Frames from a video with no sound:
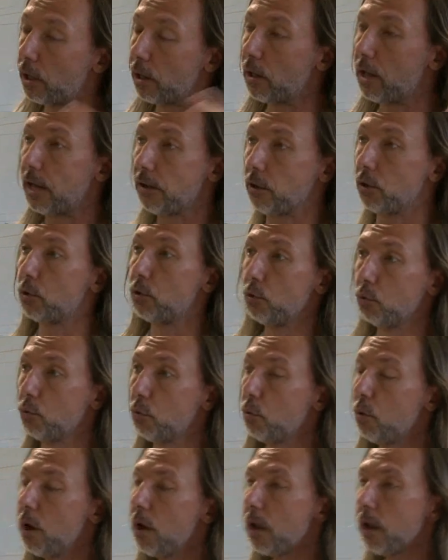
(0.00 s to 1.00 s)
that let you
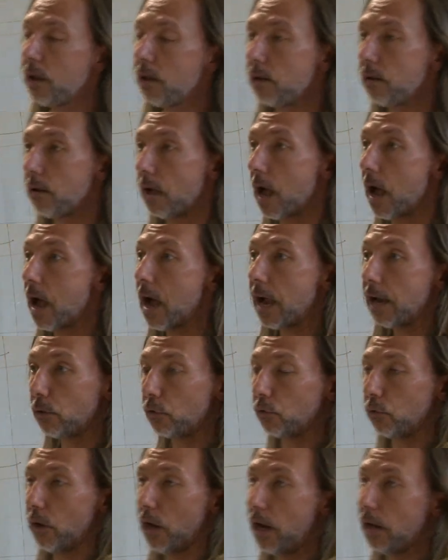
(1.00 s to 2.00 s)
do high,
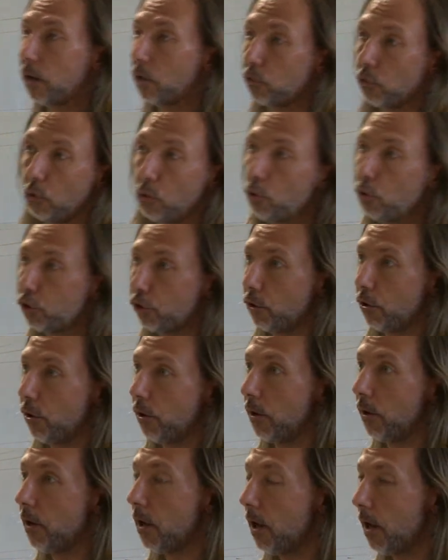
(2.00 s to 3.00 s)
res high
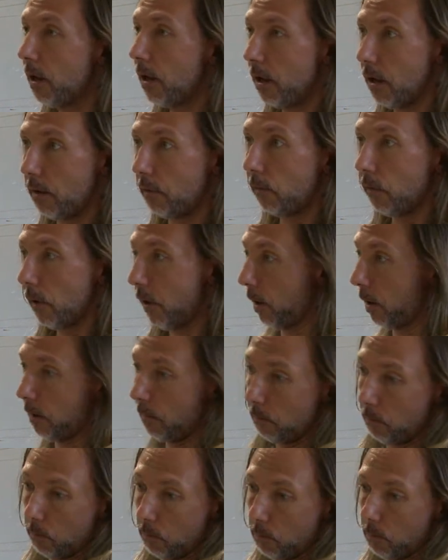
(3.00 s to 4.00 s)
resolution, uh,
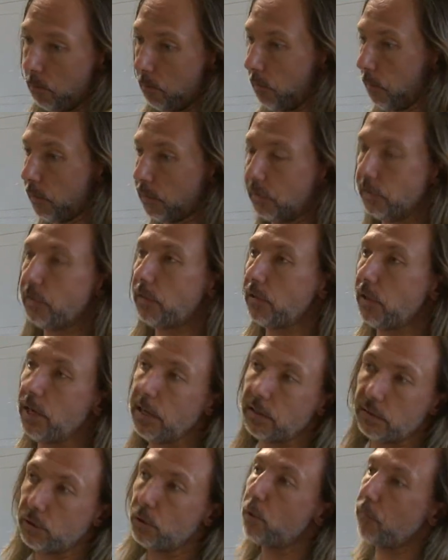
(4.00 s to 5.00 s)

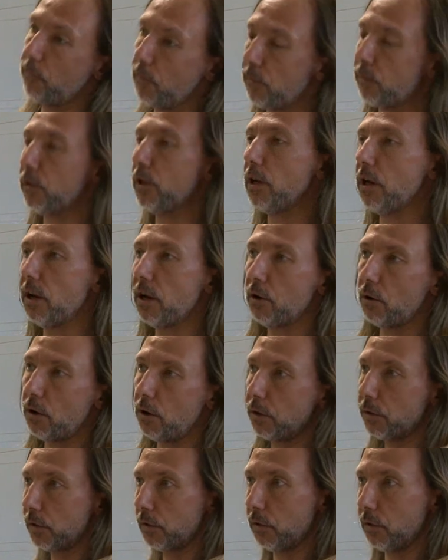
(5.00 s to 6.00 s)
60 or 50
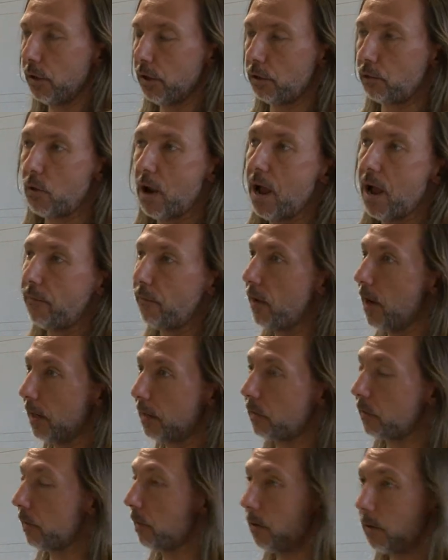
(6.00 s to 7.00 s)
hertz uh,
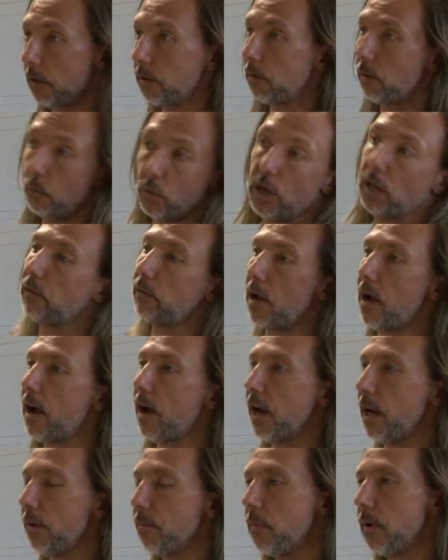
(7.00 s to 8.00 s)
graphics, real
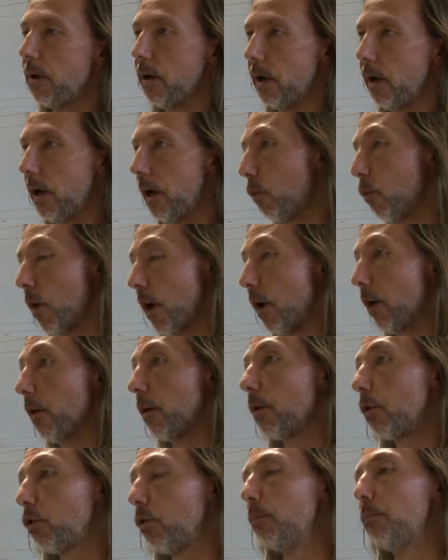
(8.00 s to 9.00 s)
time, uh,
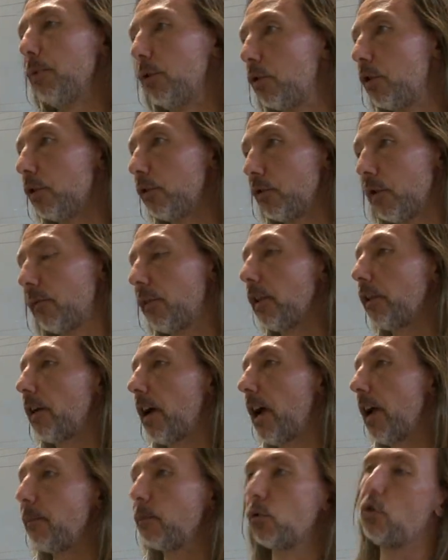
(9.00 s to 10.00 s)
where computers of the
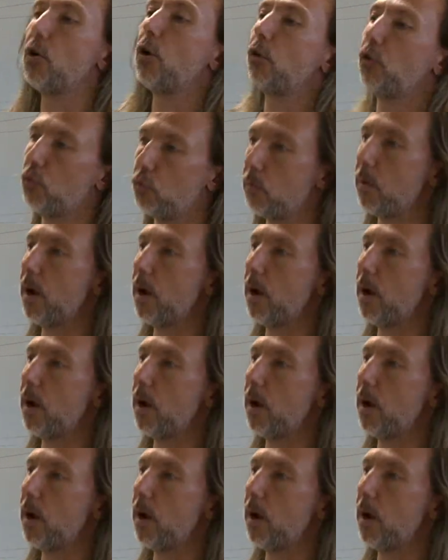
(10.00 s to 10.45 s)
time could not do